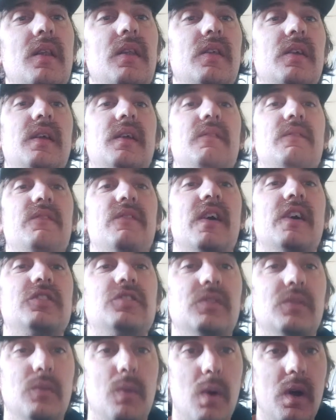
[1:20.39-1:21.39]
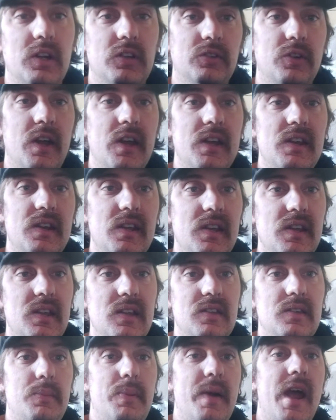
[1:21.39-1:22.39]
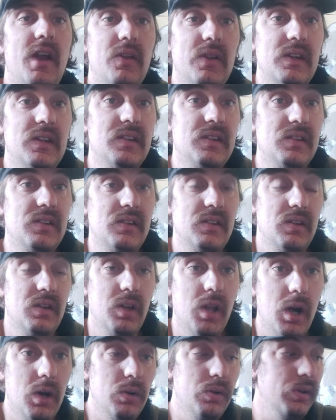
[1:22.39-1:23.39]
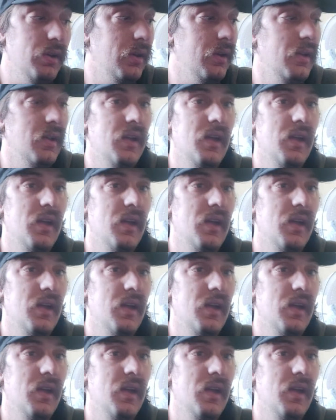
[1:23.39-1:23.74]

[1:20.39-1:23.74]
The infection rate is apparently lowered,